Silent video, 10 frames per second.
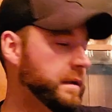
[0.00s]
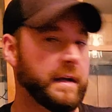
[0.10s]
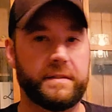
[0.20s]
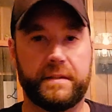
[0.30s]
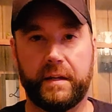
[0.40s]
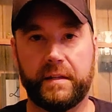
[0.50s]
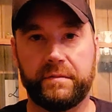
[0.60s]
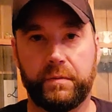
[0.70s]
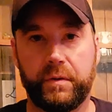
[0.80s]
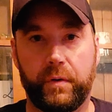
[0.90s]
Next thing
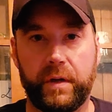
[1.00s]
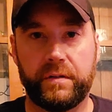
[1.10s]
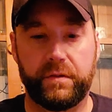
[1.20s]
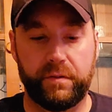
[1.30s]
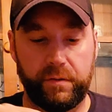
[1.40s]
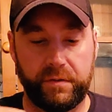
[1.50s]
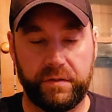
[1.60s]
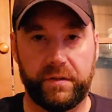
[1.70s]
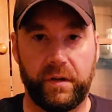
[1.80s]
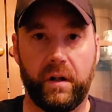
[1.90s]
is we're going to
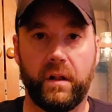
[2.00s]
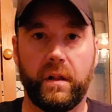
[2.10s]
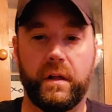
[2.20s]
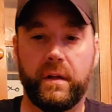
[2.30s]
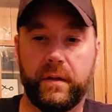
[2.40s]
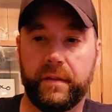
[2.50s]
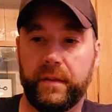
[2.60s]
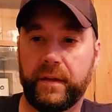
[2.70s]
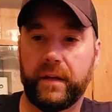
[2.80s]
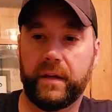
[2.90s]
install
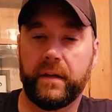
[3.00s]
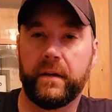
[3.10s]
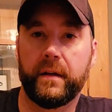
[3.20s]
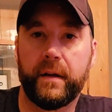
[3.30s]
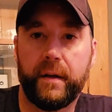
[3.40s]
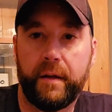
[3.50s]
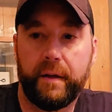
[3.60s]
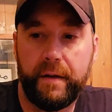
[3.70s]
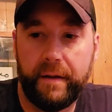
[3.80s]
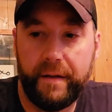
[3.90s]
the
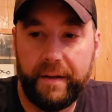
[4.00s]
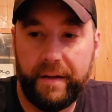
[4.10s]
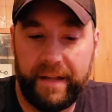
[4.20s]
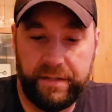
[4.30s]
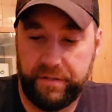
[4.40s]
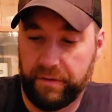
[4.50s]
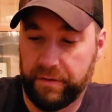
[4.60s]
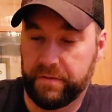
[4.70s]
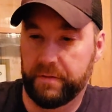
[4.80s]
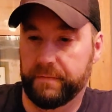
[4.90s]

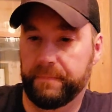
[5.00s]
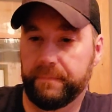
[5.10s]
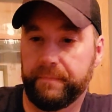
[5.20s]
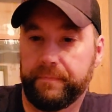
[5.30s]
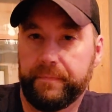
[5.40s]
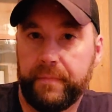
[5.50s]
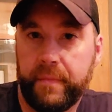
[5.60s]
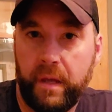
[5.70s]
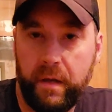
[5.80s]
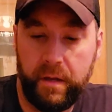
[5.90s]
inserts.
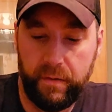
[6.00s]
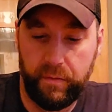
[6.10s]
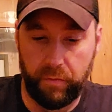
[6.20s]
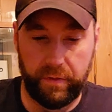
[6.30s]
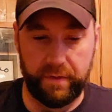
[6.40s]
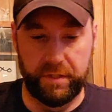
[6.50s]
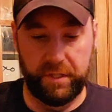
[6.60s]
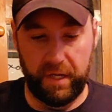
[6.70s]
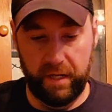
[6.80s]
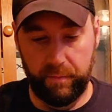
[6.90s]
Don't need the
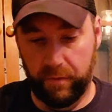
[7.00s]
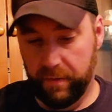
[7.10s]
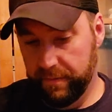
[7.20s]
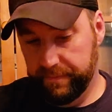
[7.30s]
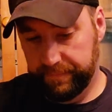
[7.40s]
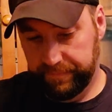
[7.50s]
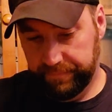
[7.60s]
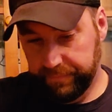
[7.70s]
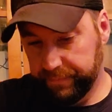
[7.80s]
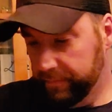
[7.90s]
jig anymore.
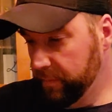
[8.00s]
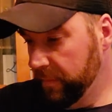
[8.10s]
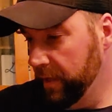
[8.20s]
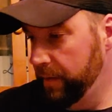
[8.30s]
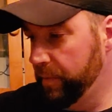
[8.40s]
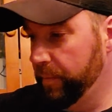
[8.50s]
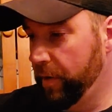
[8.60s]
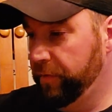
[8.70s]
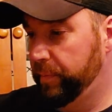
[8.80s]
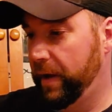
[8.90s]
Keep your
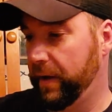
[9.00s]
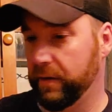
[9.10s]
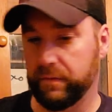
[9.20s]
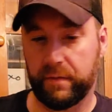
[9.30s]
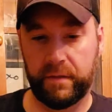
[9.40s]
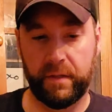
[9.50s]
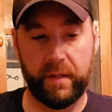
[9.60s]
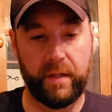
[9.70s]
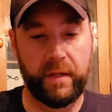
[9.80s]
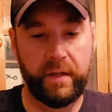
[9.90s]
mouse pad out.
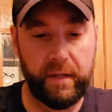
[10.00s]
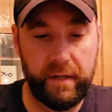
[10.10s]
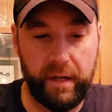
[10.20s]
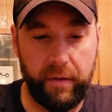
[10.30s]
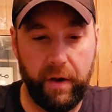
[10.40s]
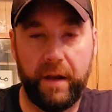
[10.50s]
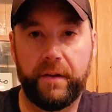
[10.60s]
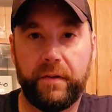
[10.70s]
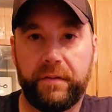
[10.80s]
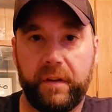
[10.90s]
Now what I
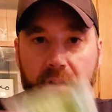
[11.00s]
do is I